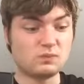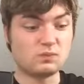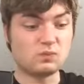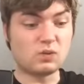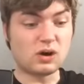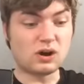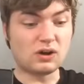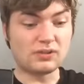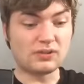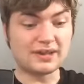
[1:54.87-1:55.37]

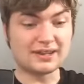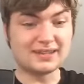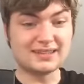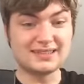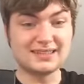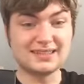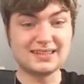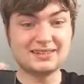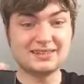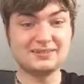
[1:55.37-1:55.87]
while they're
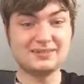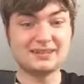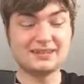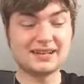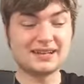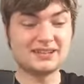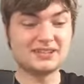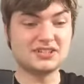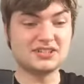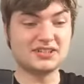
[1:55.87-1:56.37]
continuing
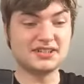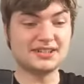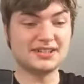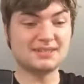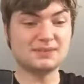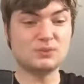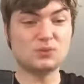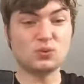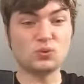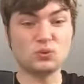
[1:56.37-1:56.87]
their journey
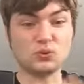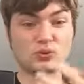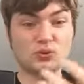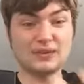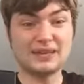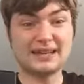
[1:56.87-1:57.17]
to Mordor,